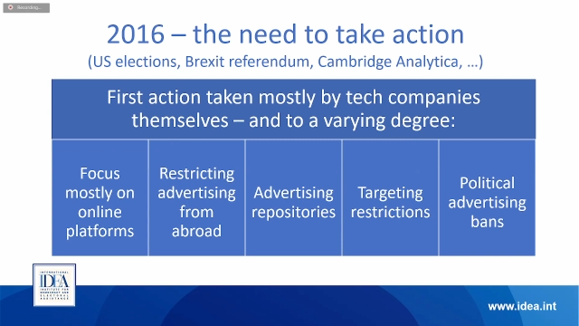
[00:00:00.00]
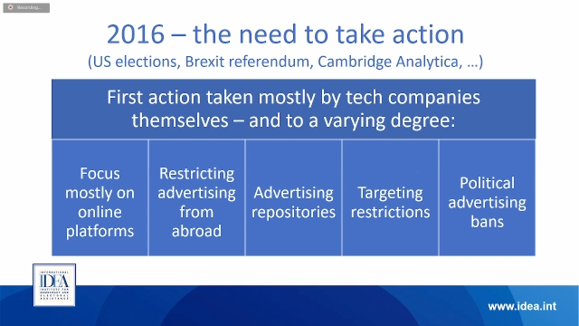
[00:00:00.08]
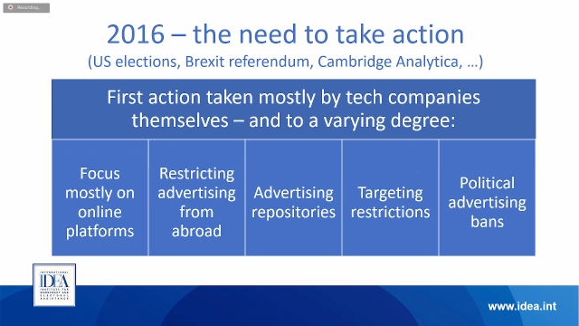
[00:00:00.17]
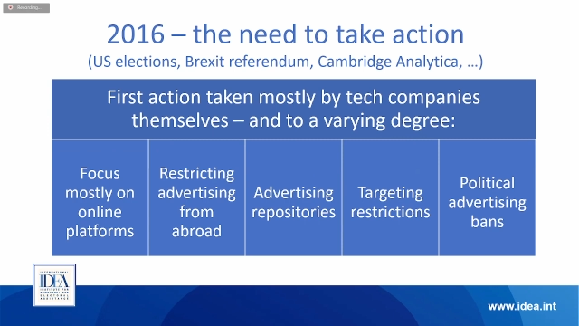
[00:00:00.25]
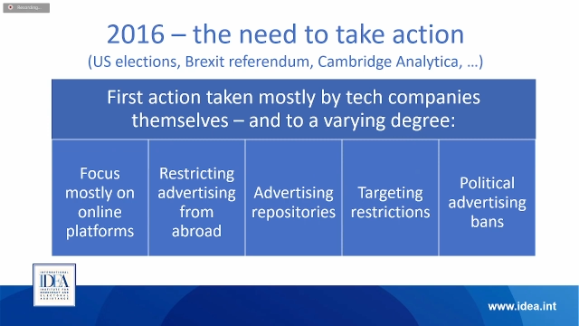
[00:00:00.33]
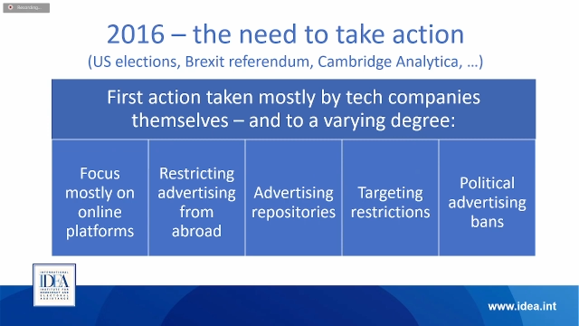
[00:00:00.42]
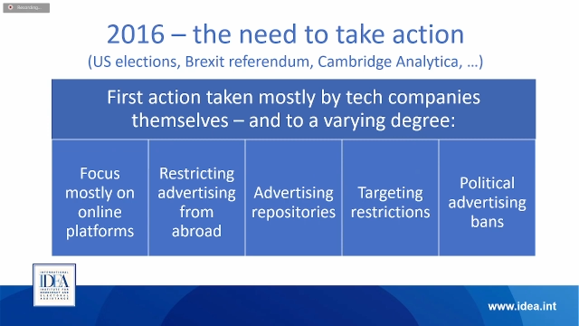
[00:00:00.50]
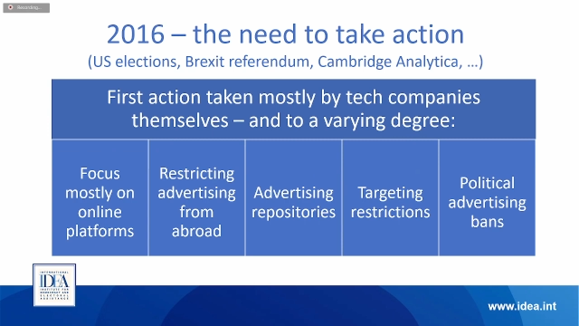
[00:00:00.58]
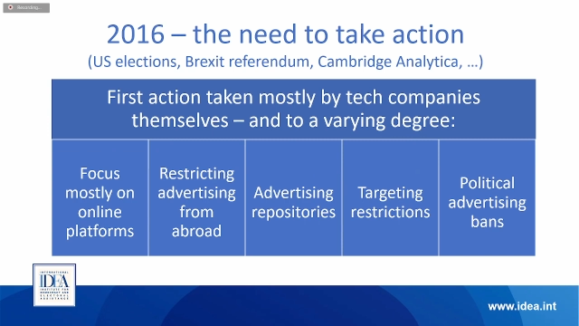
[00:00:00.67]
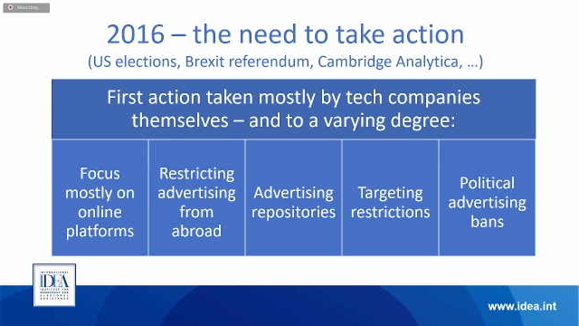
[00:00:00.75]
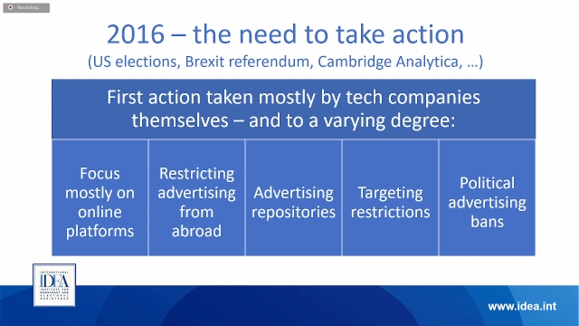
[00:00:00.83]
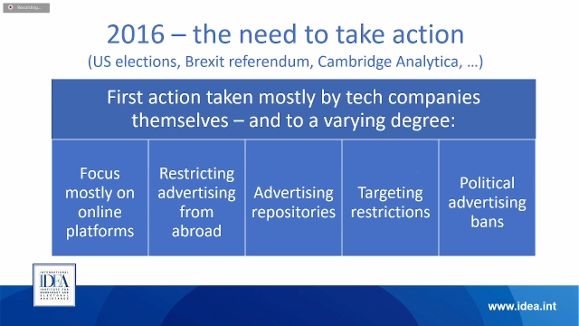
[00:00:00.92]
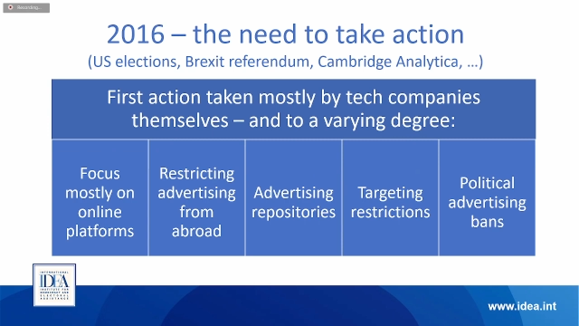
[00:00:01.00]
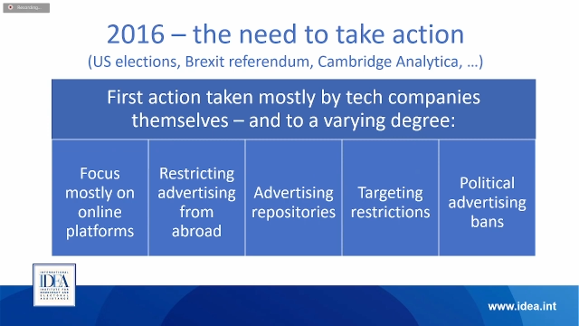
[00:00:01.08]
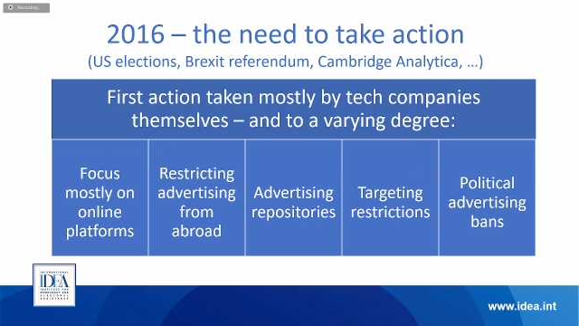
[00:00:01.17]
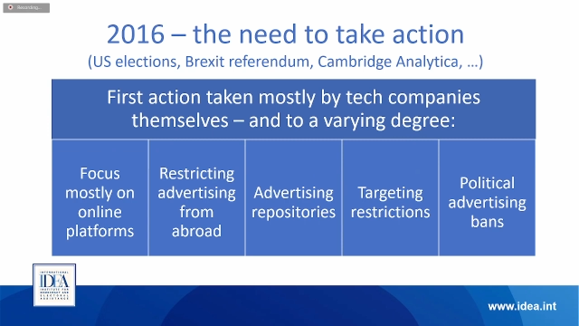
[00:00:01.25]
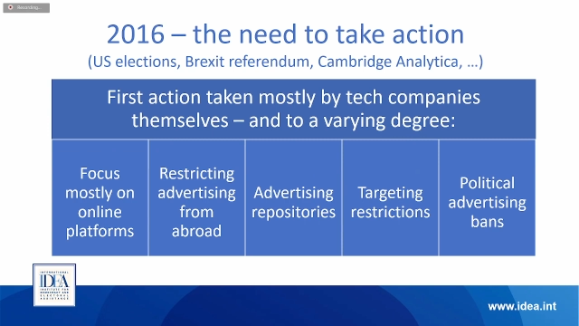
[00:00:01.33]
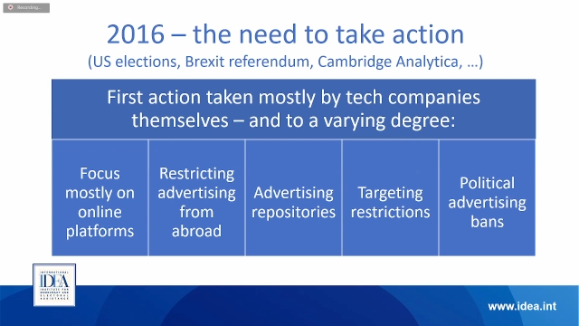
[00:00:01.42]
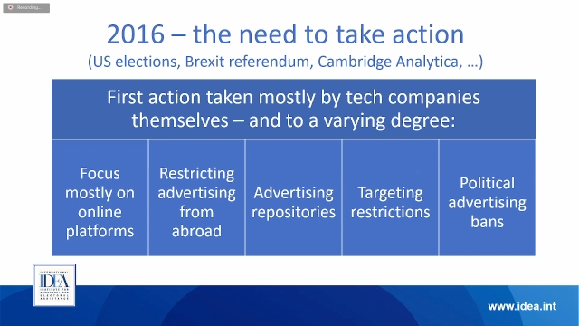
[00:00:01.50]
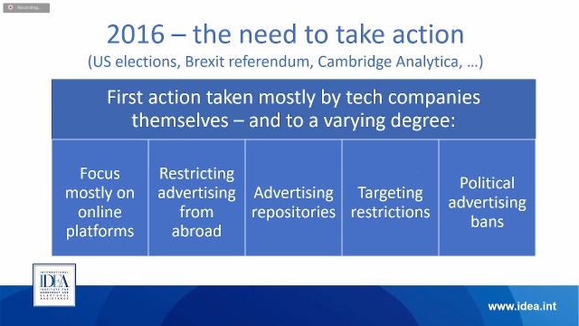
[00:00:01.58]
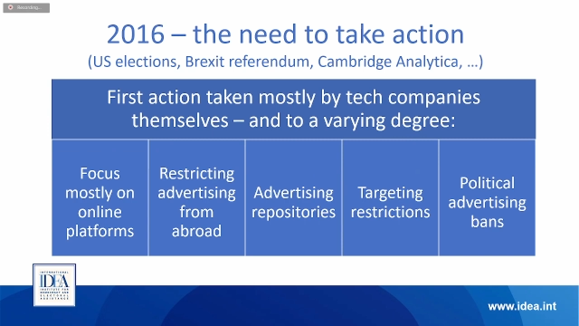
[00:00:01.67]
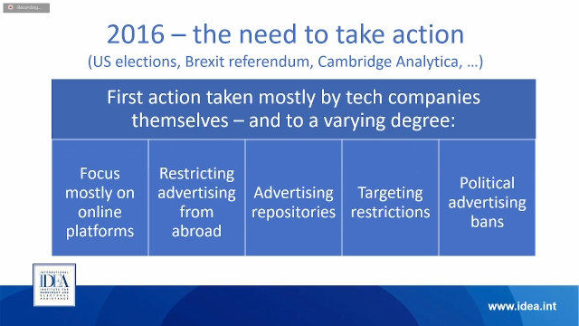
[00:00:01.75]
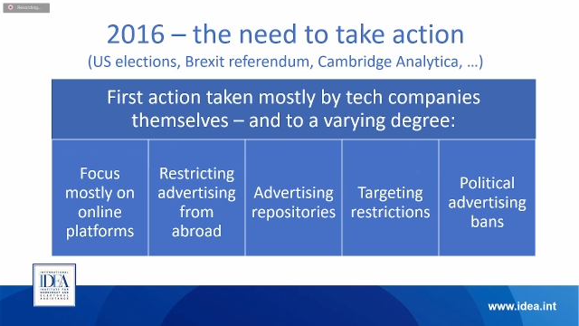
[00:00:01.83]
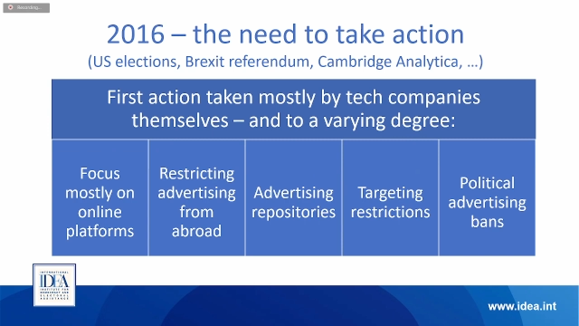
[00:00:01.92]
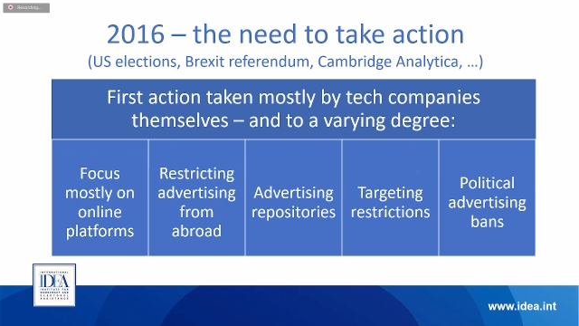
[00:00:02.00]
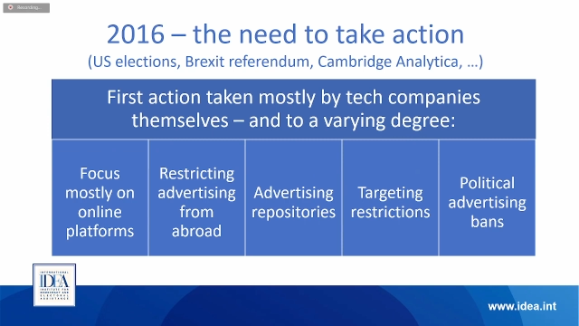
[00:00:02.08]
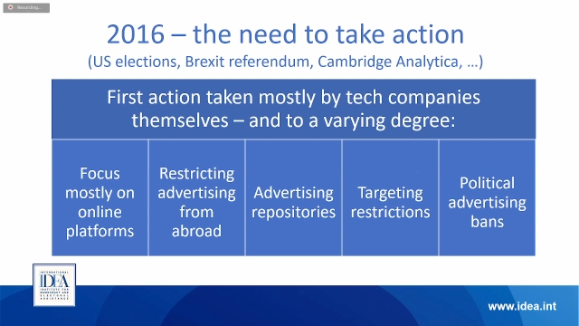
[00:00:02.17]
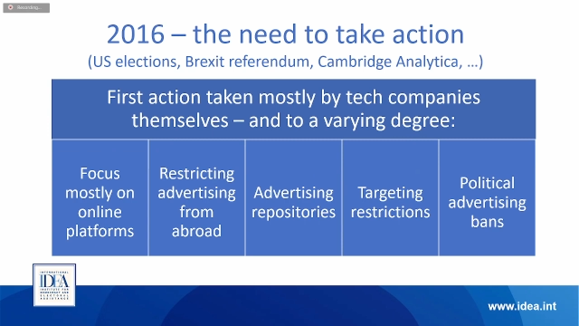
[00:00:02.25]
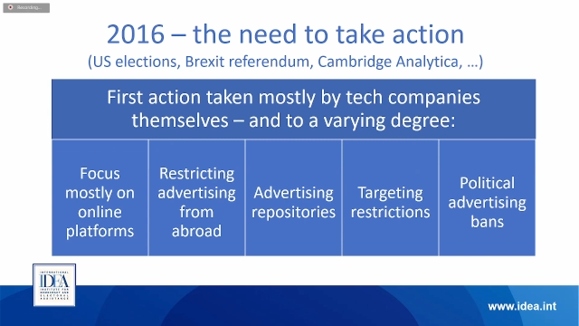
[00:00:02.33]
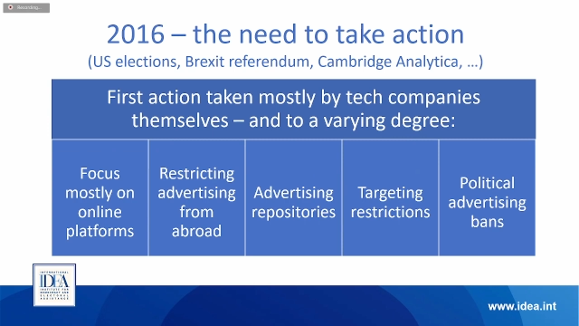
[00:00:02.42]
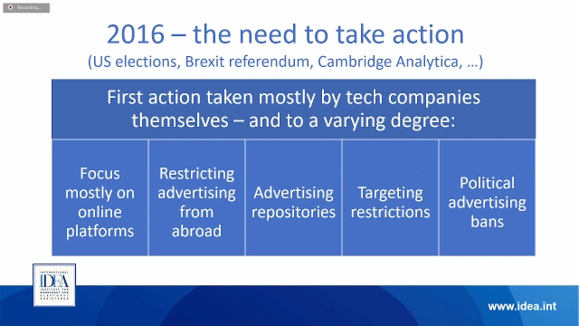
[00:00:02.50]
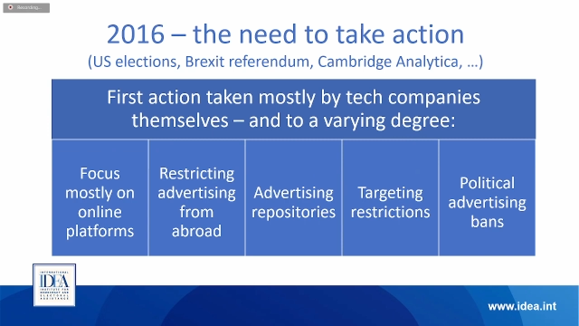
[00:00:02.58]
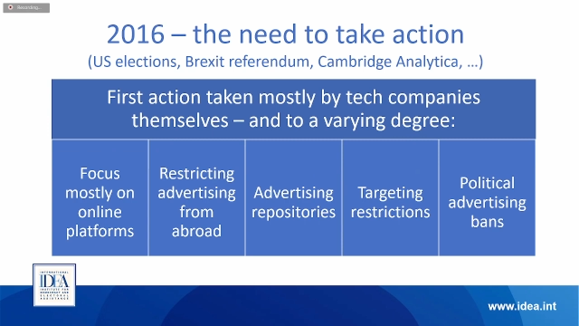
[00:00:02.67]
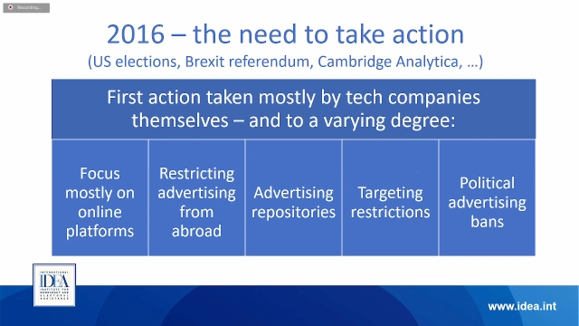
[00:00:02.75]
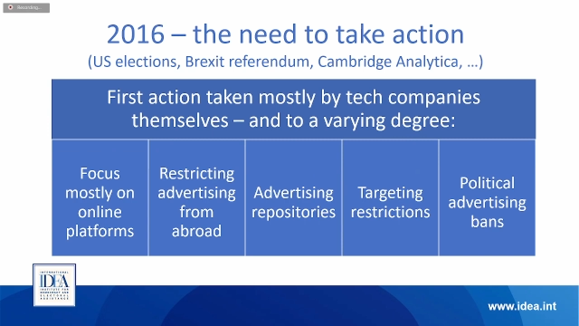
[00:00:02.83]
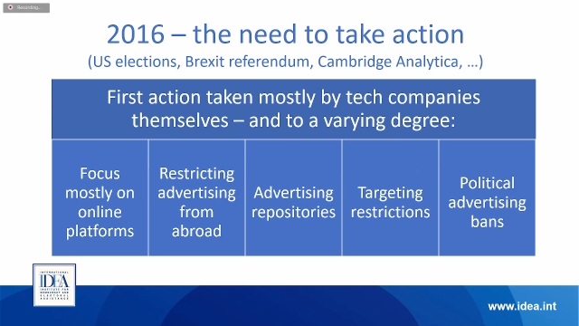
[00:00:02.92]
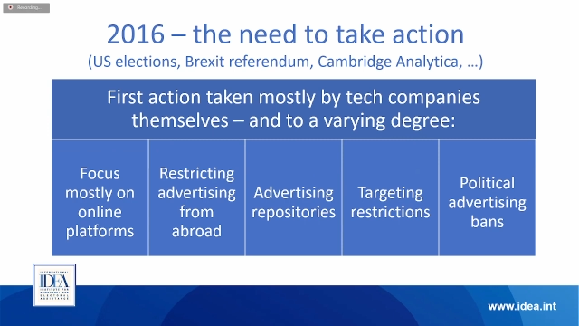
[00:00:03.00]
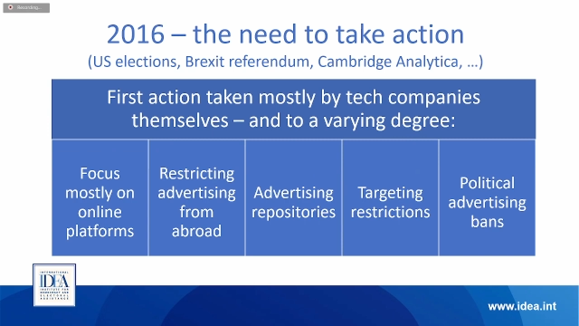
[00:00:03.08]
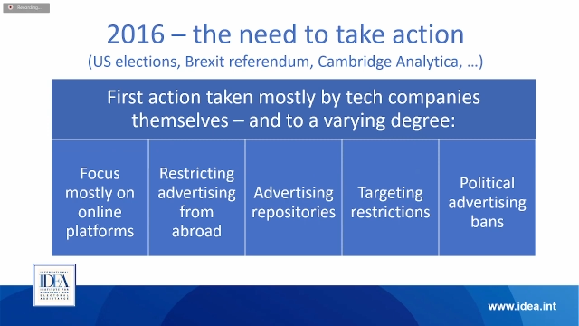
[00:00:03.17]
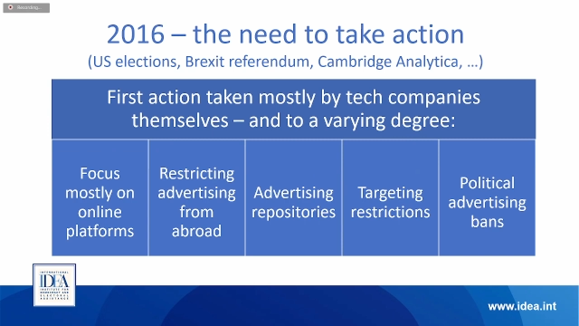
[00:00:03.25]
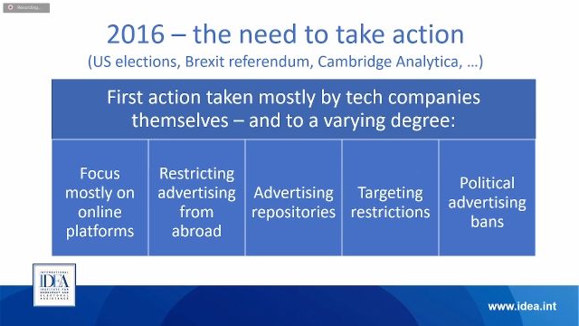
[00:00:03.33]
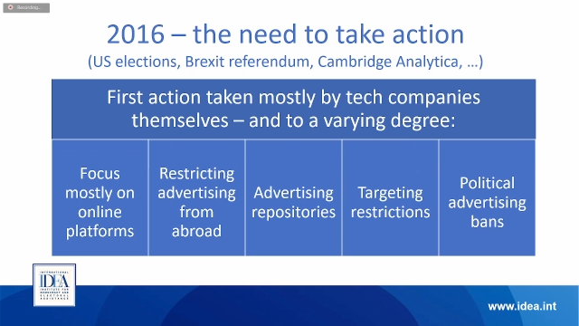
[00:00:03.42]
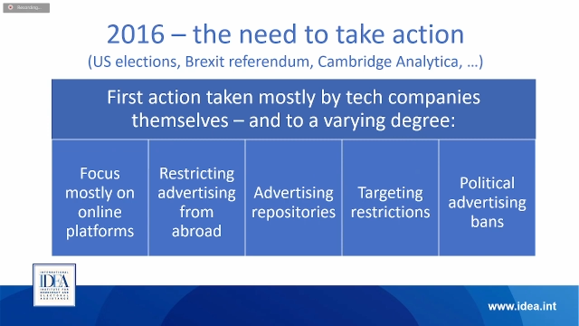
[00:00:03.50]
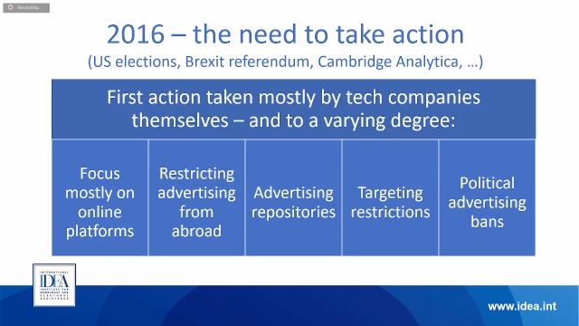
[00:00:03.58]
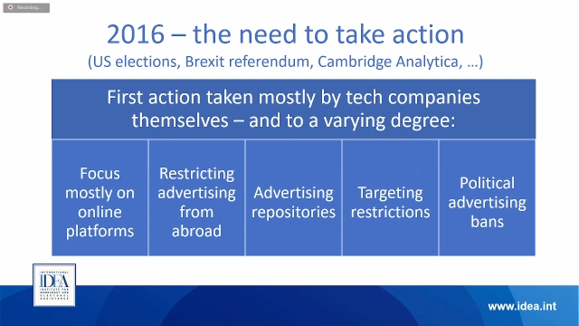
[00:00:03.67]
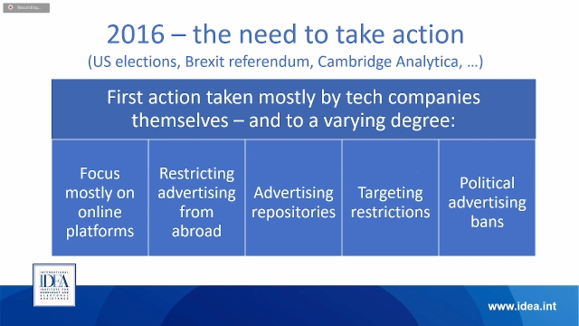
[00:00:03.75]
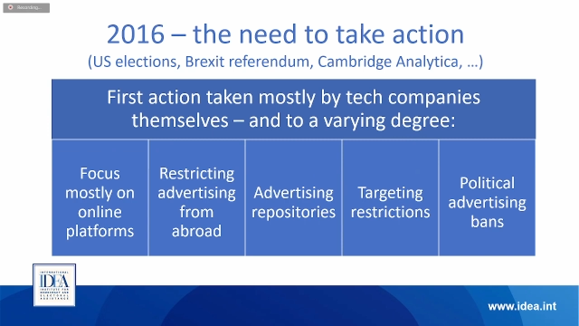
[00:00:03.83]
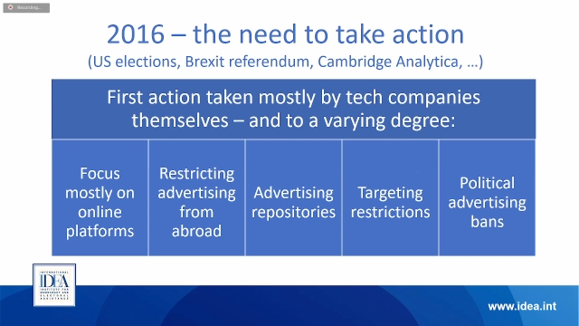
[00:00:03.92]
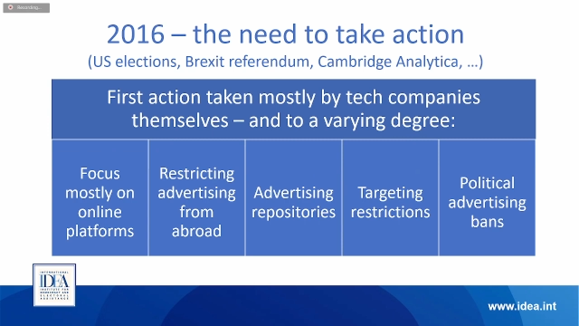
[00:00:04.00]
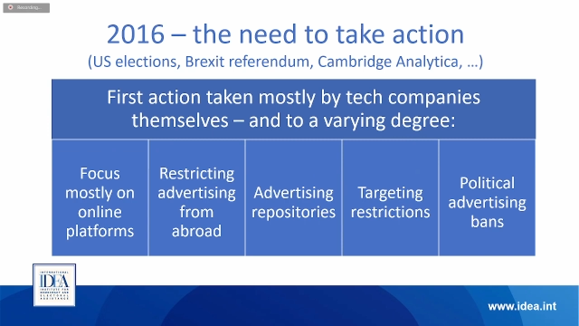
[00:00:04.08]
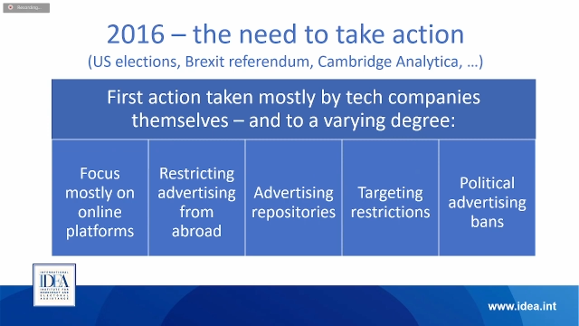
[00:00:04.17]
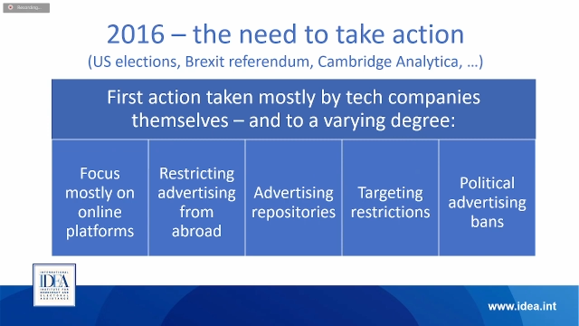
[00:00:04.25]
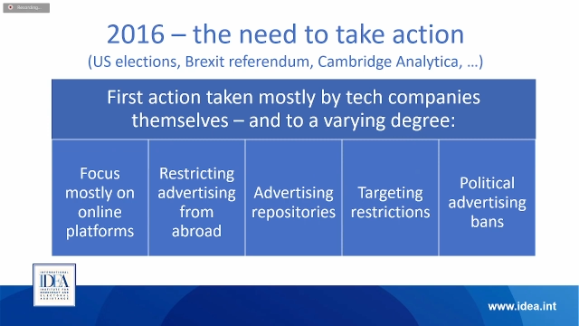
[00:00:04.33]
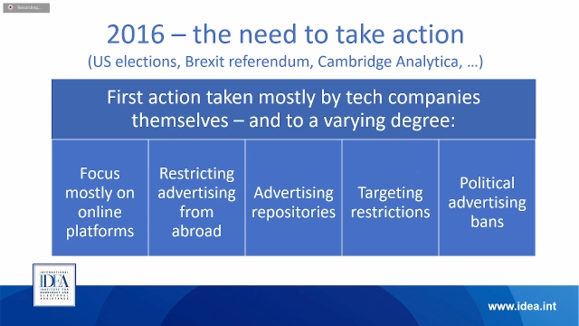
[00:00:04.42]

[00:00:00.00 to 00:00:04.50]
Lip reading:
[unreadable: no face in view]